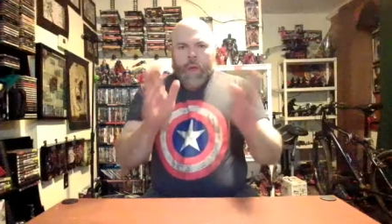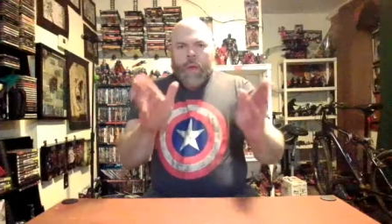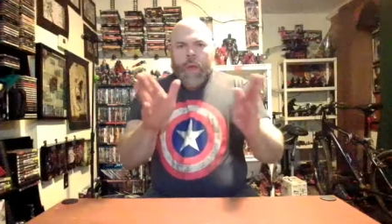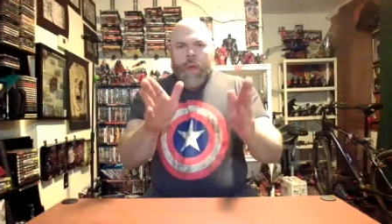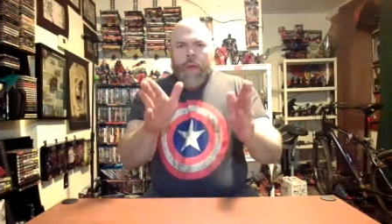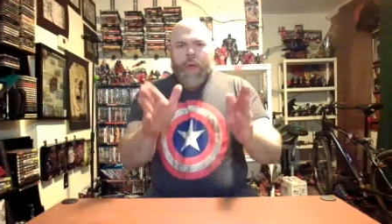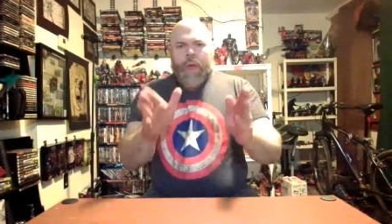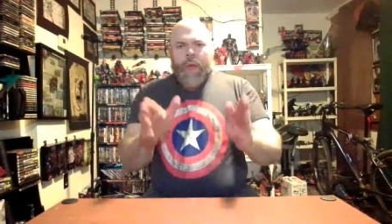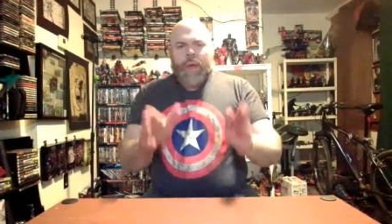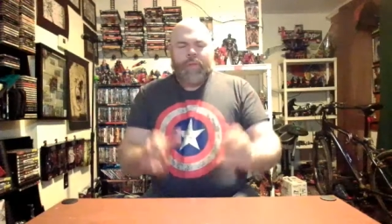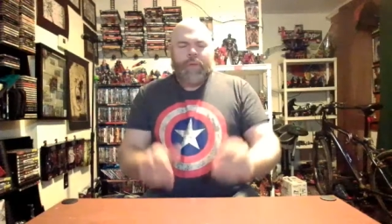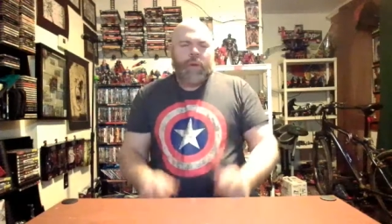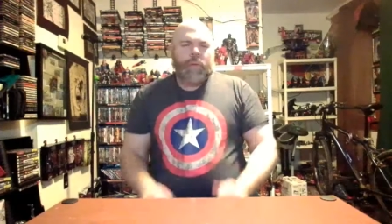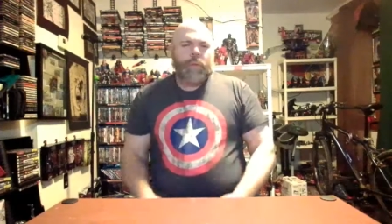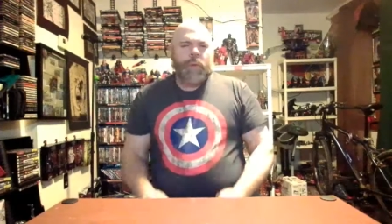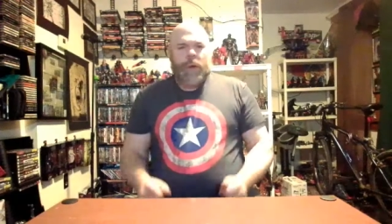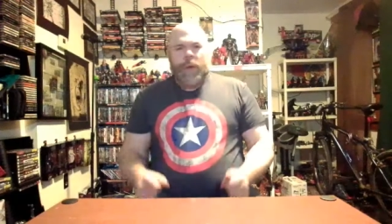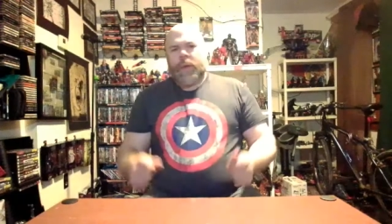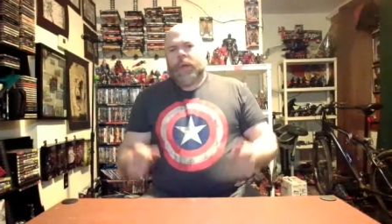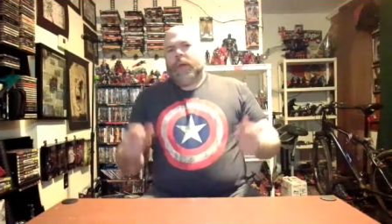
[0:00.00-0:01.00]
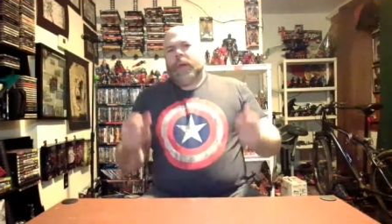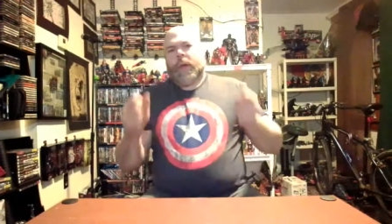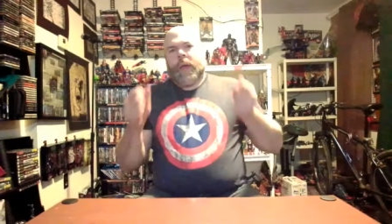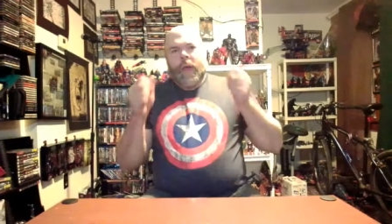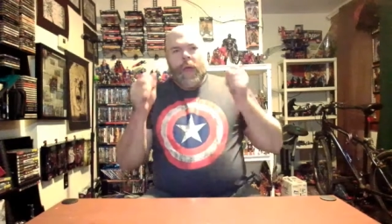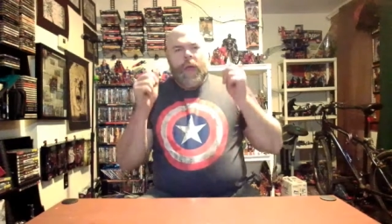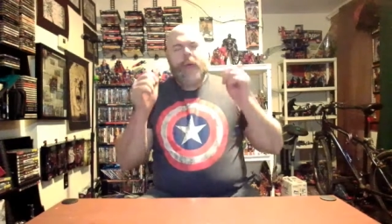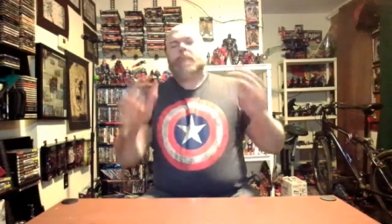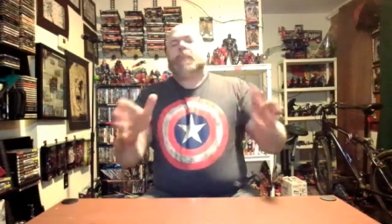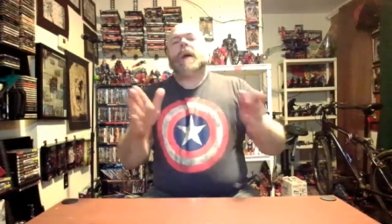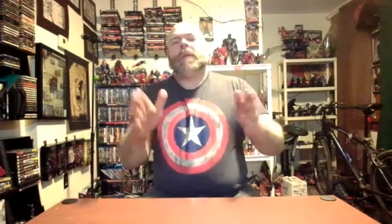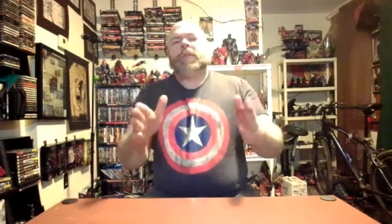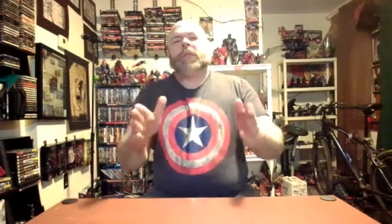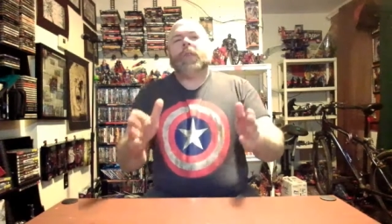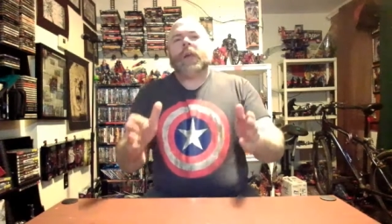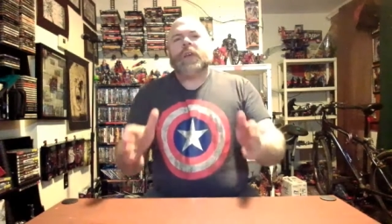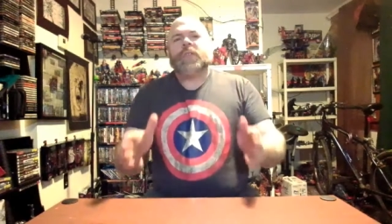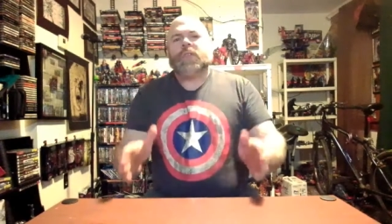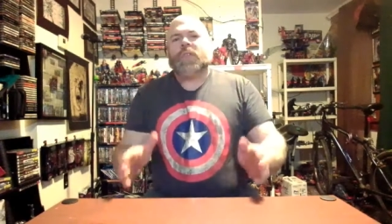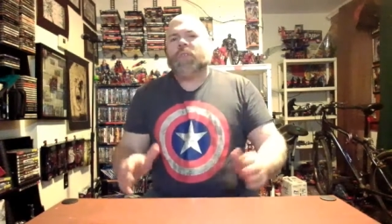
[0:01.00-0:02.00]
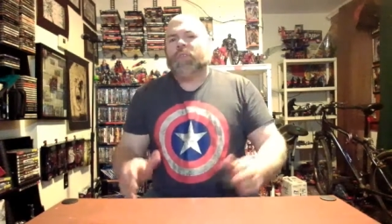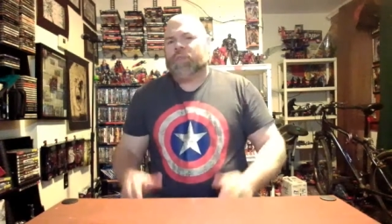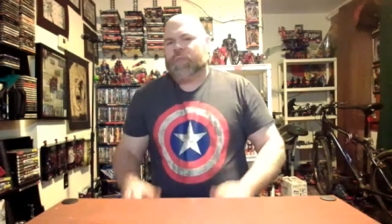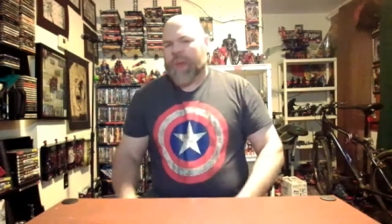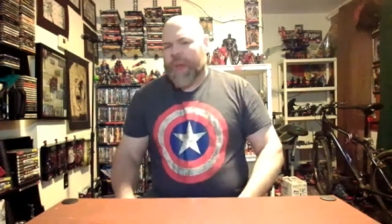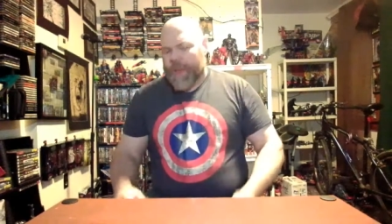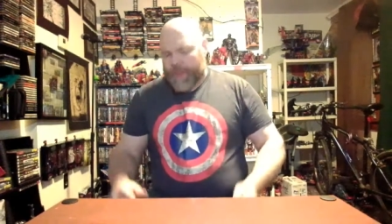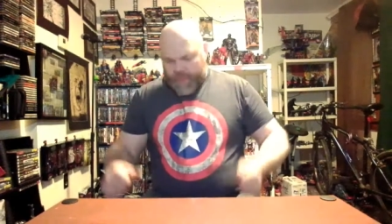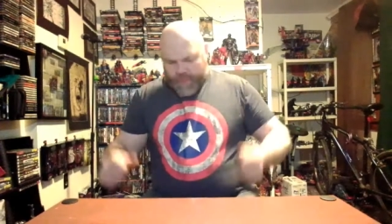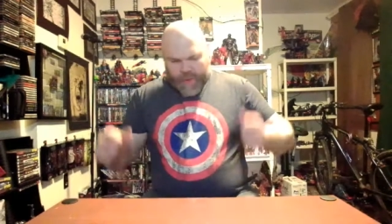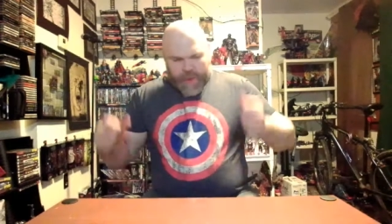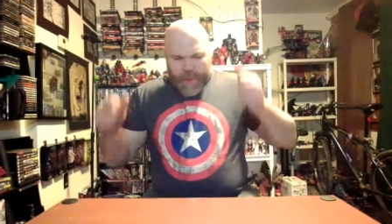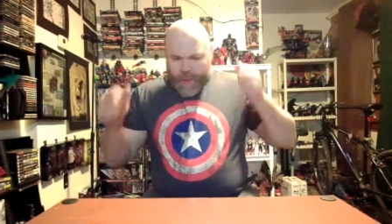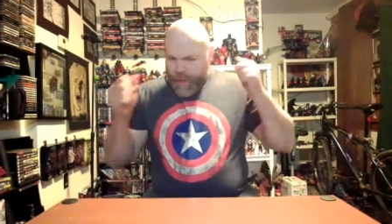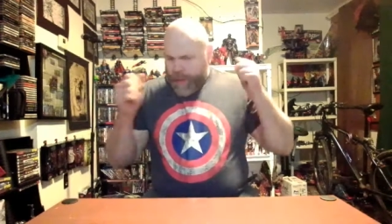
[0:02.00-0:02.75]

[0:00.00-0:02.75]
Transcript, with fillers: Hey everyone! Hey Marvel Legends fans!